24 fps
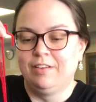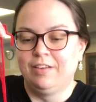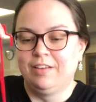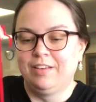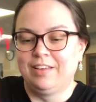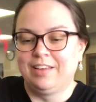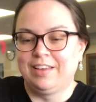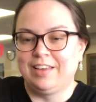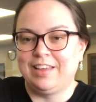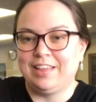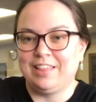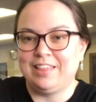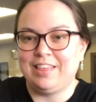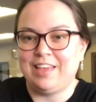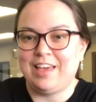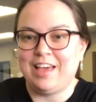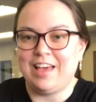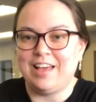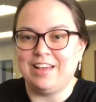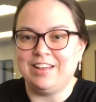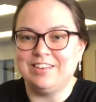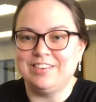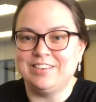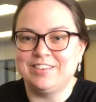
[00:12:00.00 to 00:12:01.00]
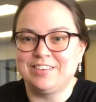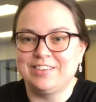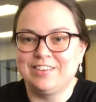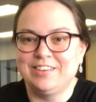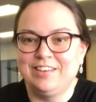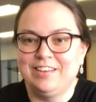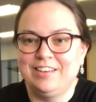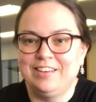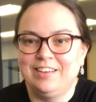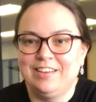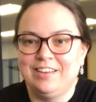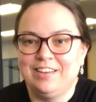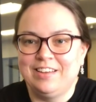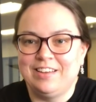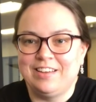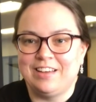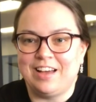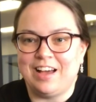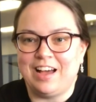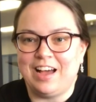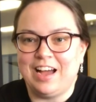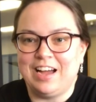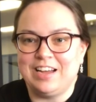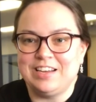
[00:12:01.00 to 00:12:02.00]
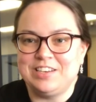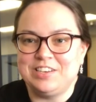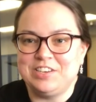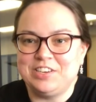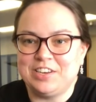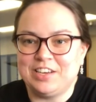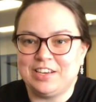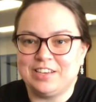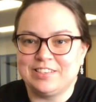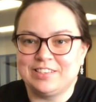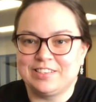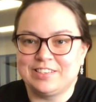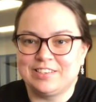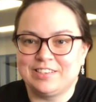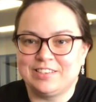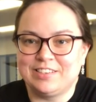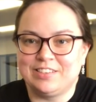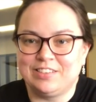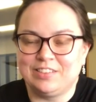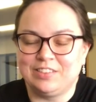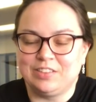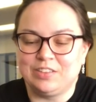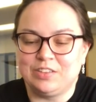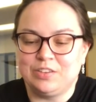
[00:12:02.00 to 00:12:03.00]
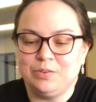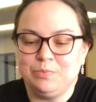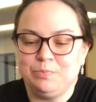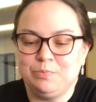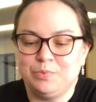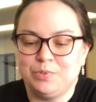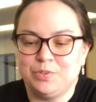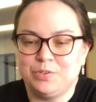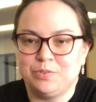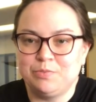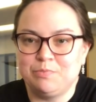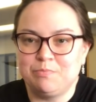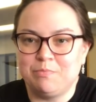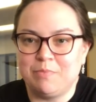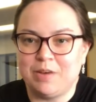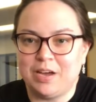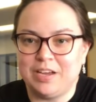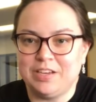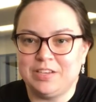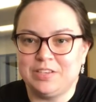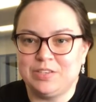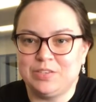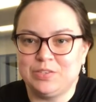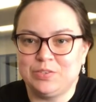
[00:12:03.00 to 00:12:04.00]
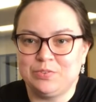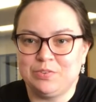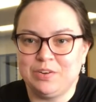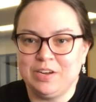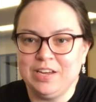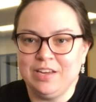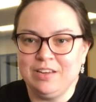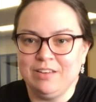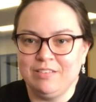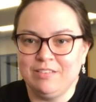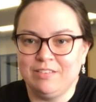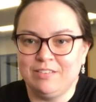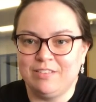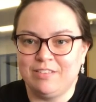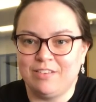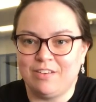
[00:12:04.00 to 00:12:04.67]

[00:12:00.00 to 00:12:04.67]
look at the edge, I just looped my string